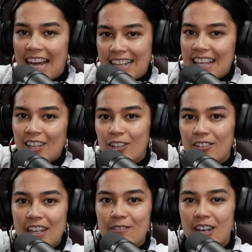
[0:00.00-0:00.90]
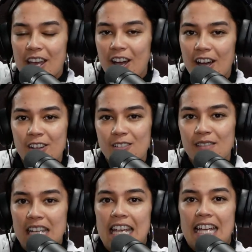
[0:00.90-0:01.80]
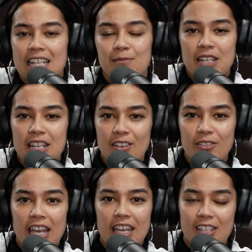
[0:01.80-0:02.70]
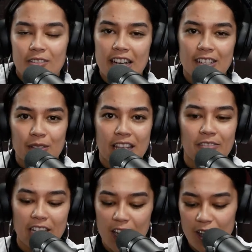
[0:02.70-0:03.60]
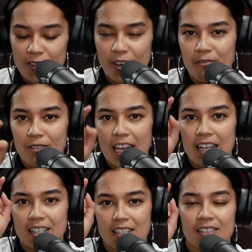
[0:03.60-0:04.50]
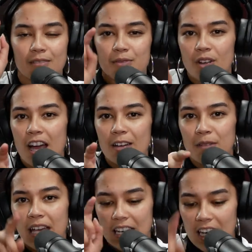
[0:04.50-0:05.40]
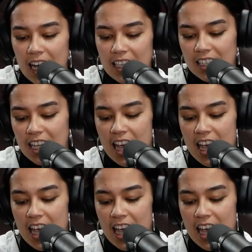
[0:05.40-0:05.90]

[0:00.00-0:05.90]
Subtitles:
And thank you to everyone at home, and especially you that interacted with our video. Don't forget to subscribe and like.